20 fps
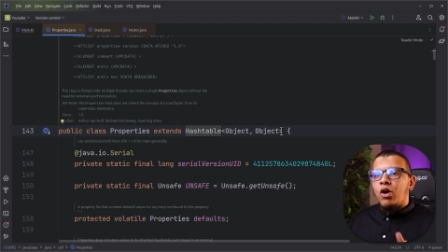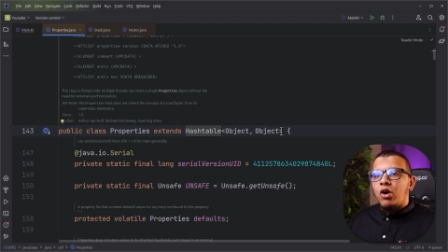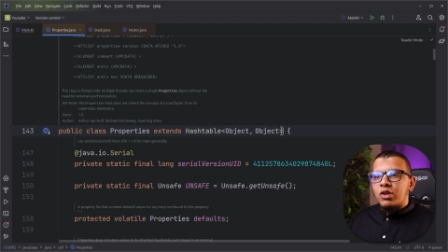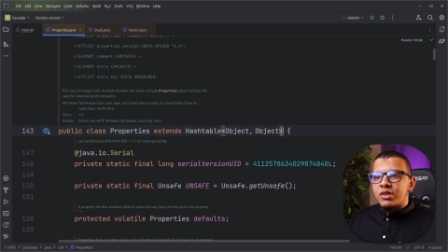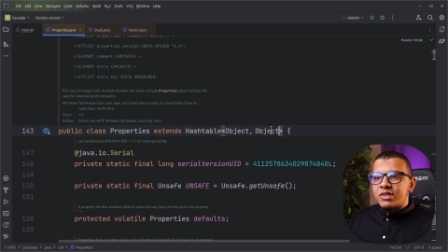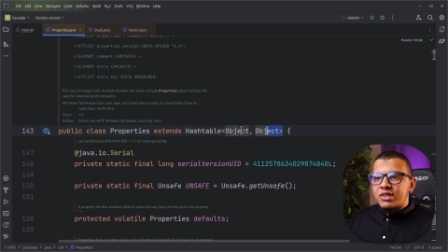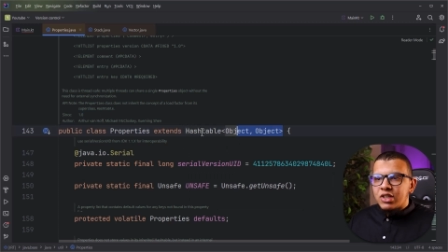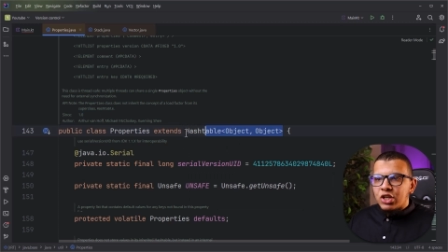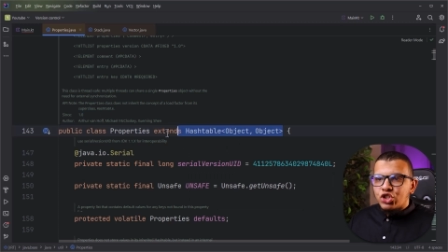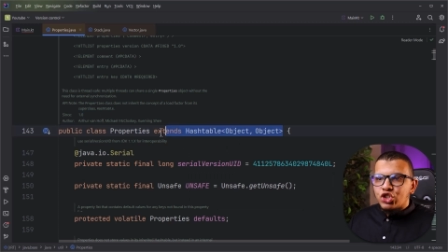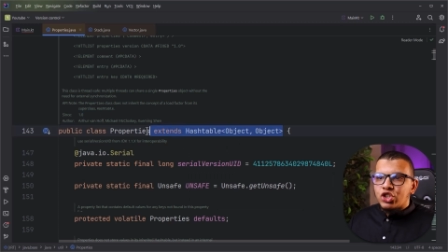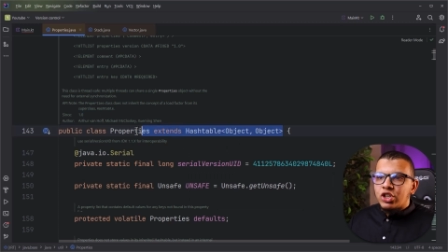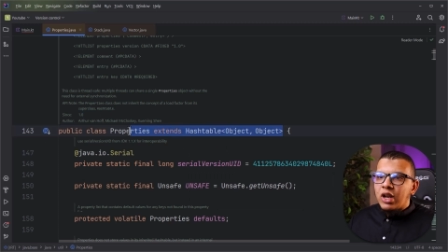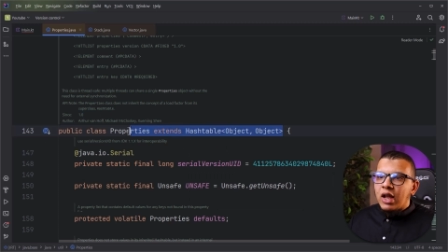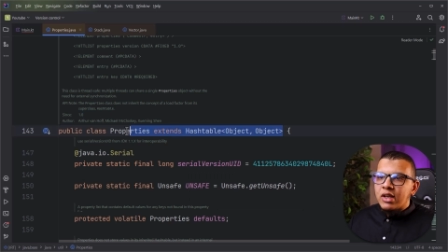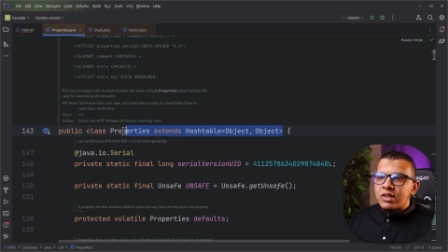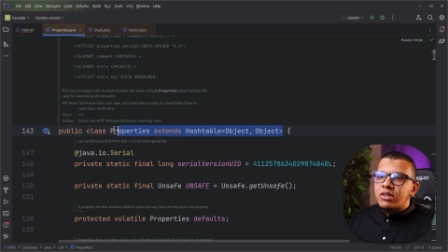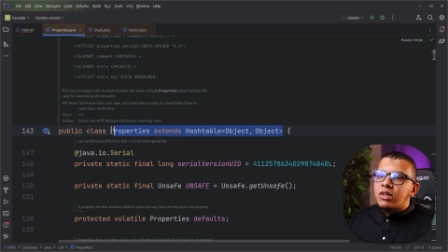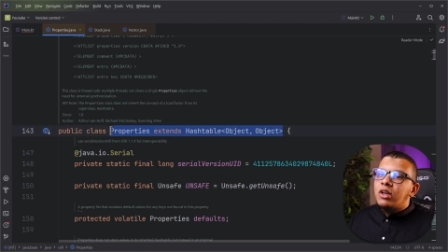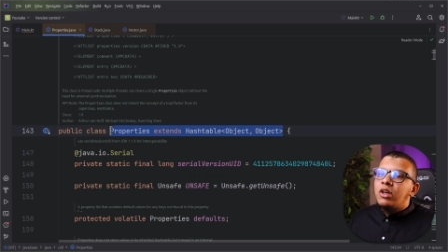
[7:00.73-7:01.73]
on such
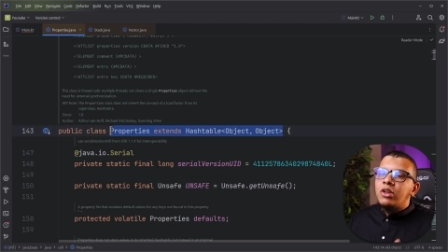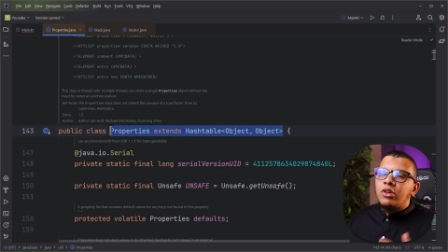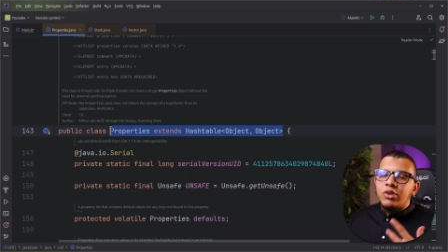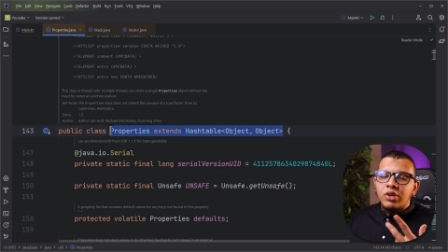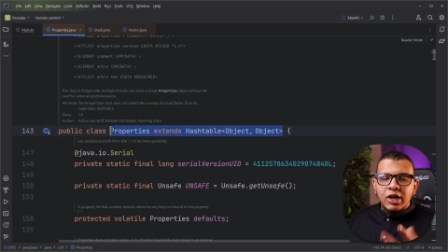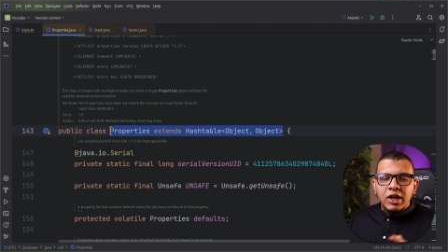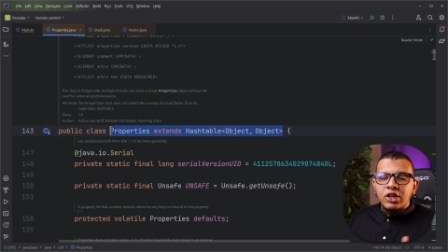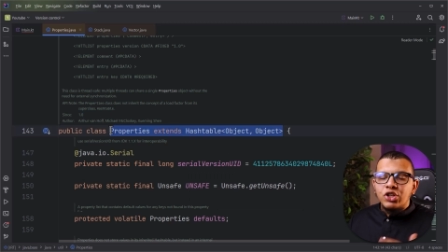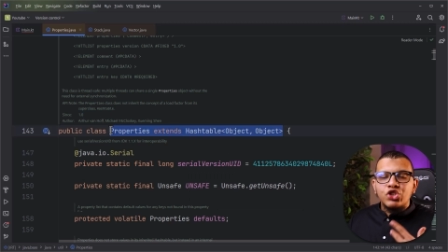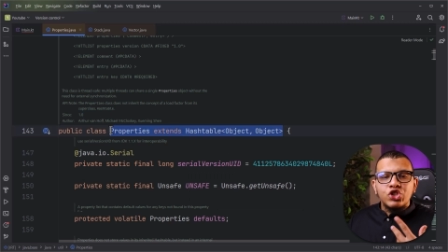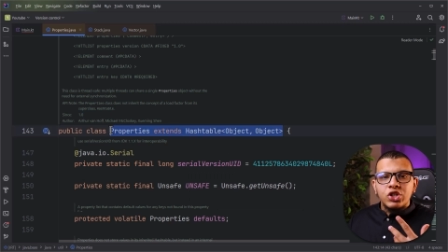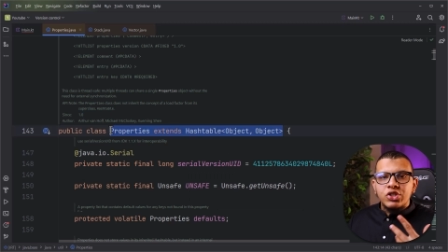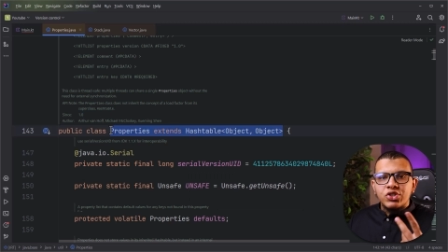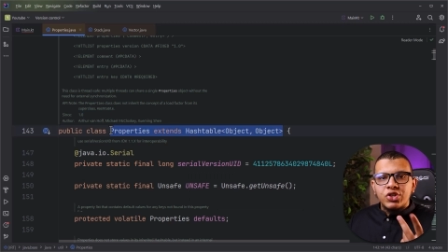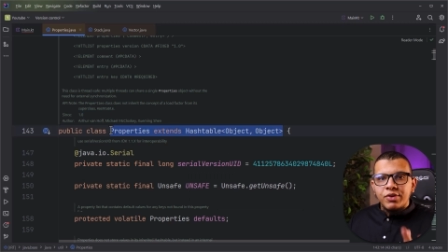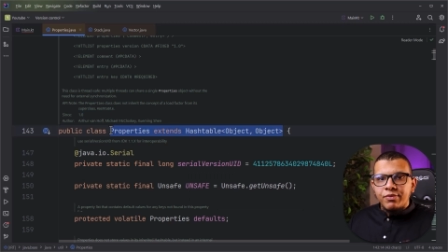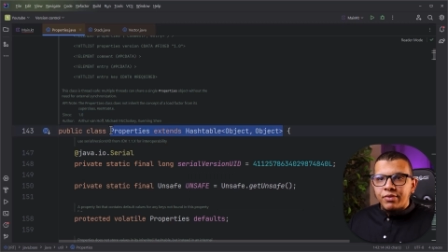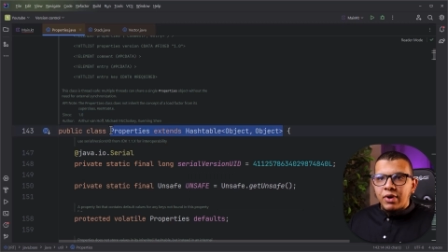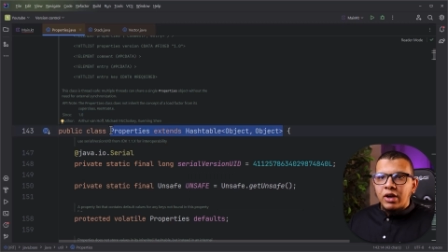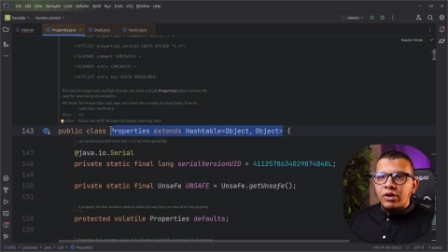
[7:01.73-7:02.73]
class, you can
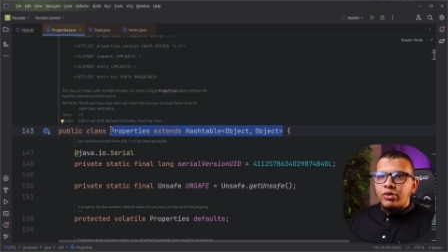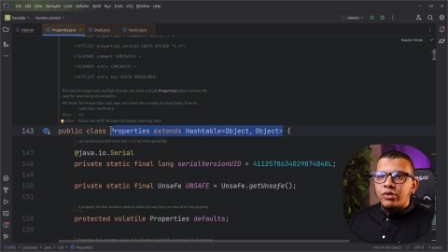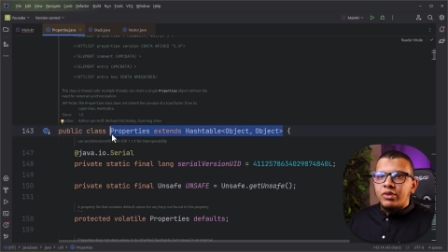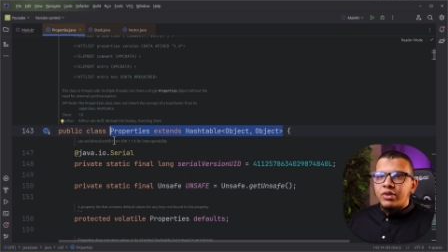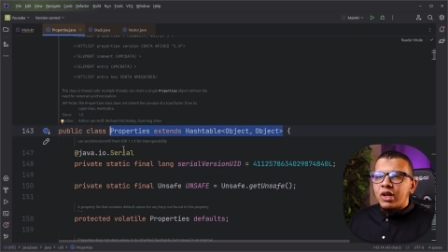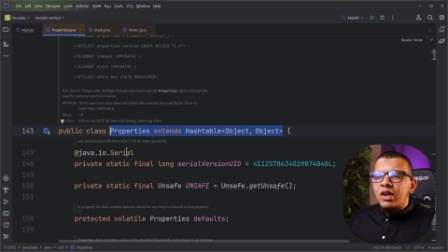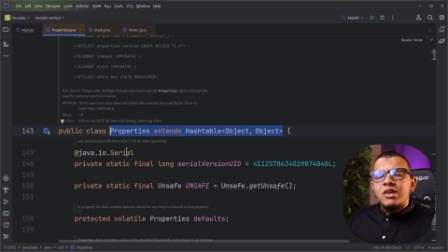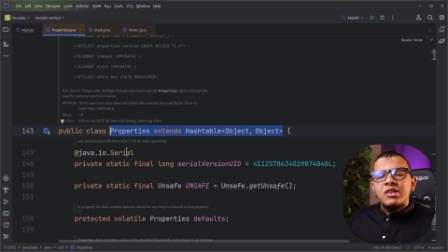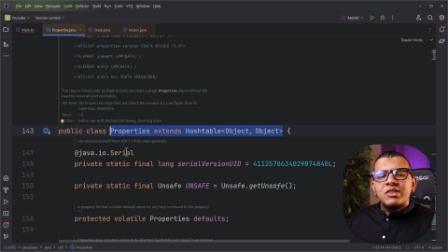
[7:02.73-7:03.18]
just refactor it.